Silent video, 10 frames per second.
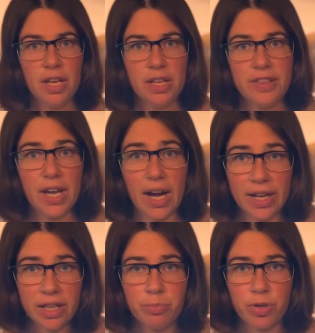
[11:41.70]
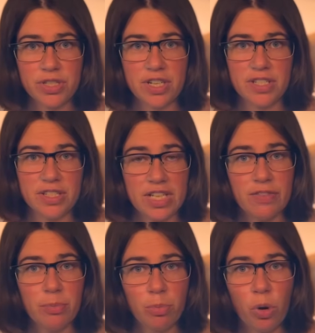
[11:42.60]
The Island Princess is
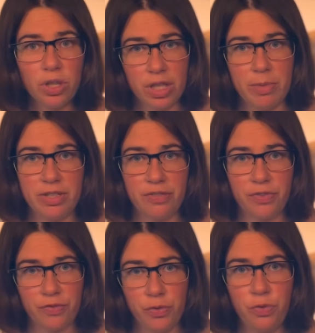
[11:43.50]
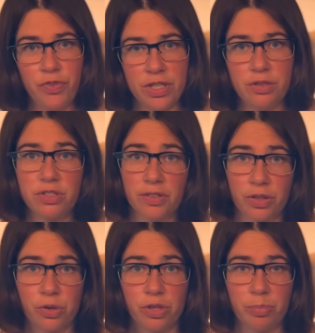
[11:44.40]
even more limited for food venues than
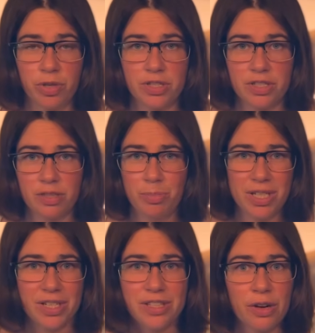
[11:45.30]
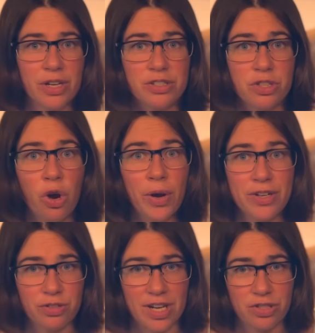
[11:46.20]
the Coral Princess because there is no
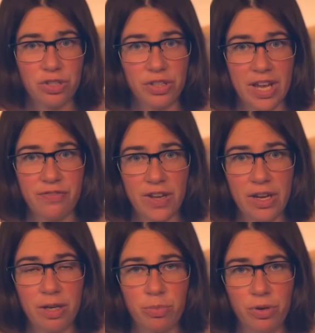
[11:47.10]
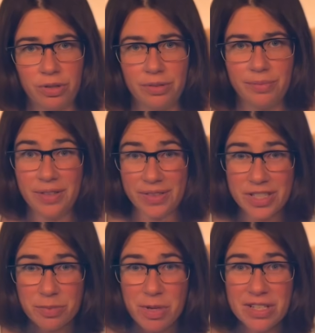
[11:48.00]
international cafe on board.
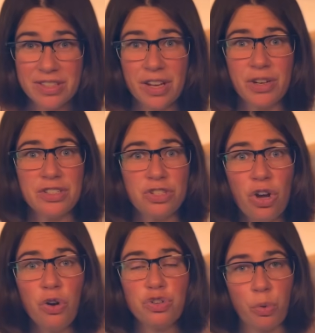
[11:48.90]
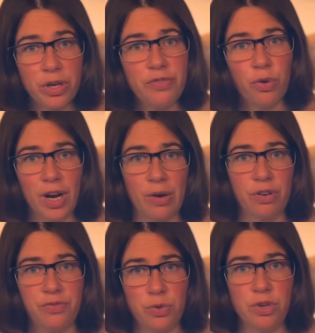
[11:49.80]
This means there is no
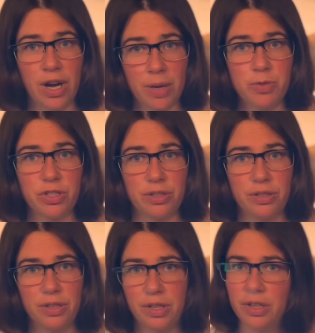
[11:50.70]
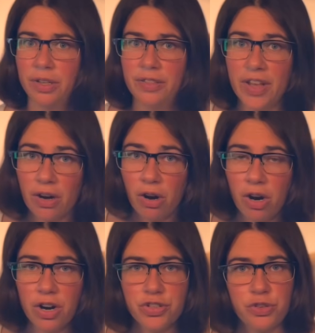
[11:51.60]
24-hour food option. There
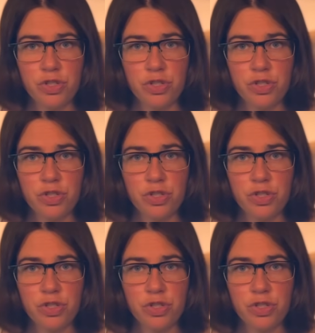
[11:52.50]
are 2